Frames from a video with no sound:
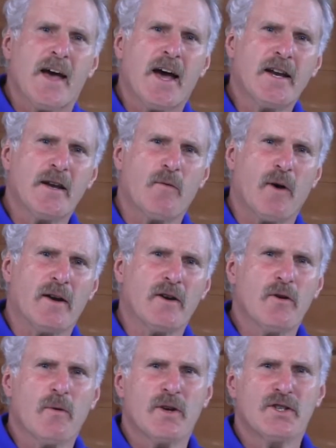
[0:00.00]
Anyone
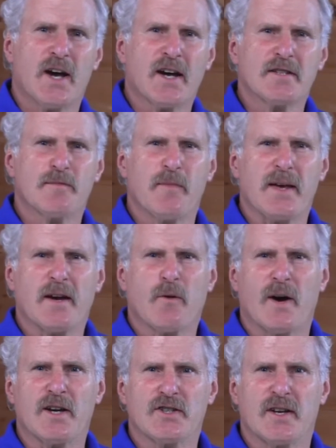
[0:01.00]
who rejects being
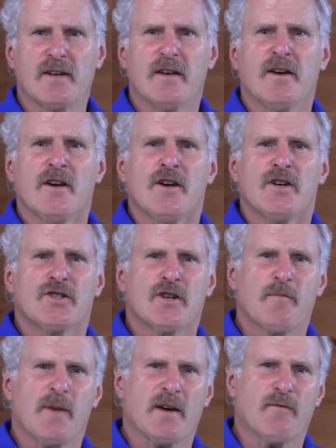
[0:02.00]
questioned
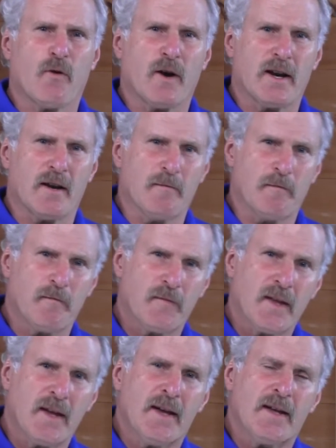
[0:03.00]
should be avoided.
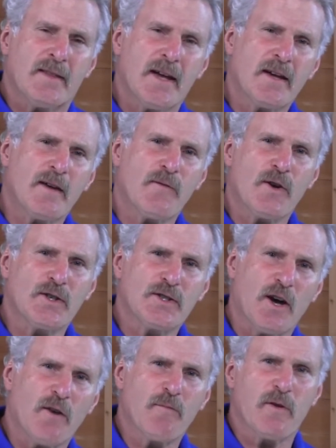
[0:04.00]
Thinking for
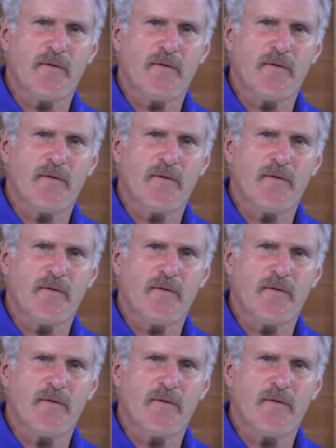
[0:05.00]
yourself